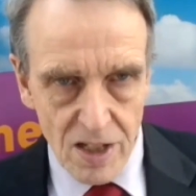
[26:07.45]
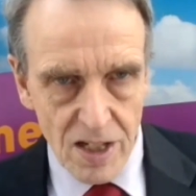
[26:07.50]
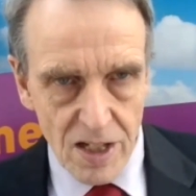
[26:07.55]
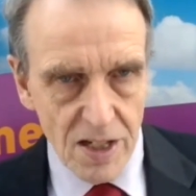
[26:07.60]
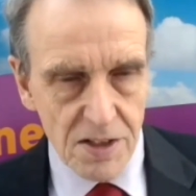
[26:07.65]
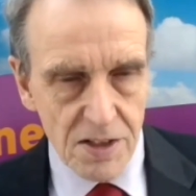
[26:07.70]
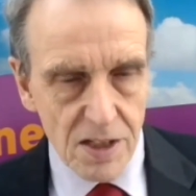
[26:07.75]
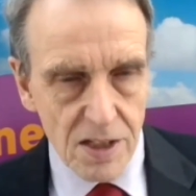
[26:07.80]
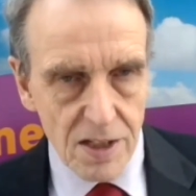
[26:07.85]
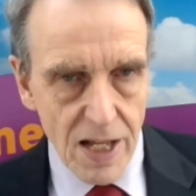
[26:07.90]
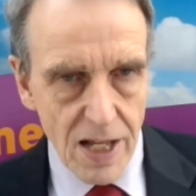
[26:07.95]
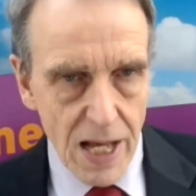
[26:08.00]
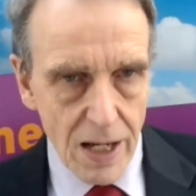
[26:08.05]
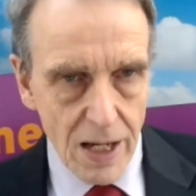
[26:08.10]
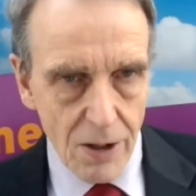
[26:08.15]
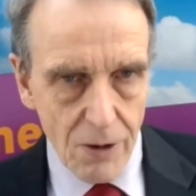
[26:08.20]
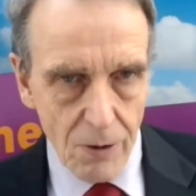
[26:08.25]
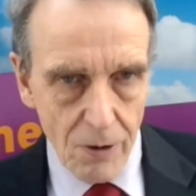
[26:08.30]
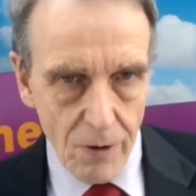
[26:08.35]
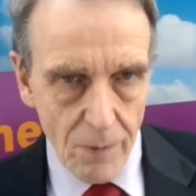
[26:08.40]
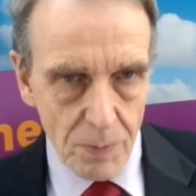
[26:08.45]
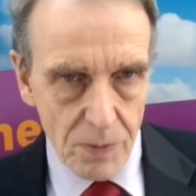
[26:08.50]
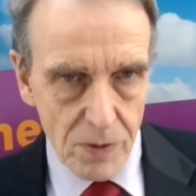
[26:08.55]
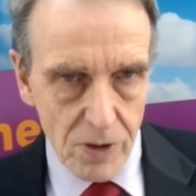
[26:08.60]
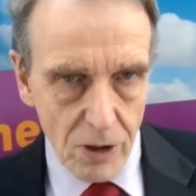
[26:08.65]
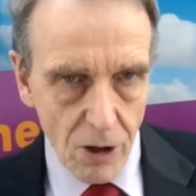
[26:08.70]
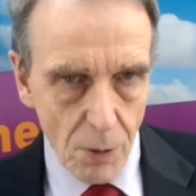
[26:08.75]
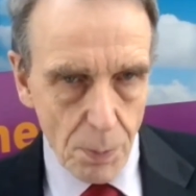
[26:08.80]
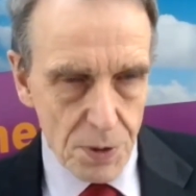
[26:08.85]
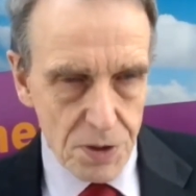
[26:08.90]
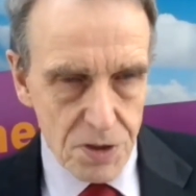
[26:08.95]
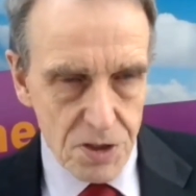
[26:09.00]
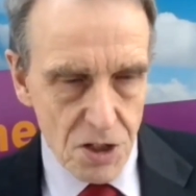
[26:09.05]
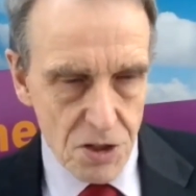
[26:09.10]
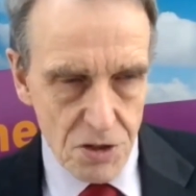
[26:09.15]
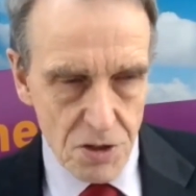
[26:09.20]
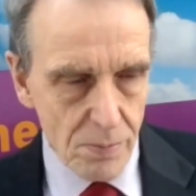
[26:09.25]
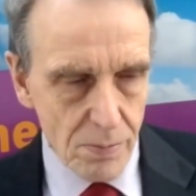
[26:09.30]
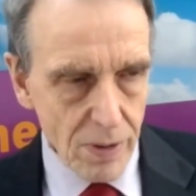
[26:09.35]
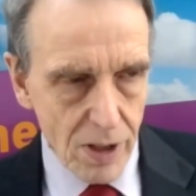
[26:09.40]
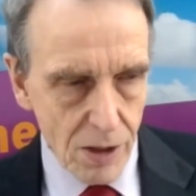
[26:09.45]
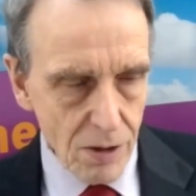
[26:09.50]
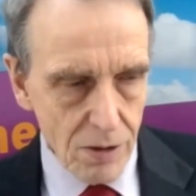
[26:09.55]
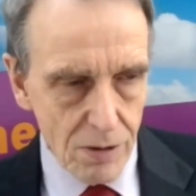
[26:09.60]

and allow opposition